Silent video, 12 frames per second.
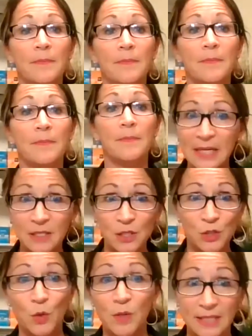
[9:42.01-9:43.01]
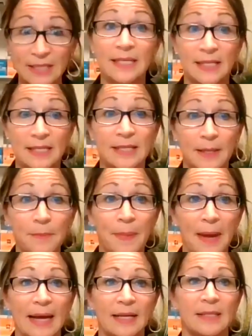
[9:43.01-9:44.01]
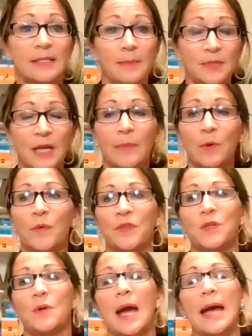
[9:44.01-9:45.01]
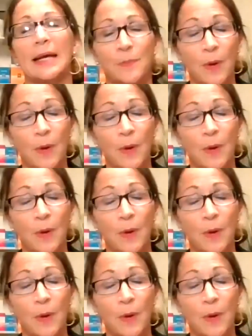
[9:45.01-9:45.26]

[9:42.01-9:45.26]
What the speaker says: from being so consistent back in September with you guys.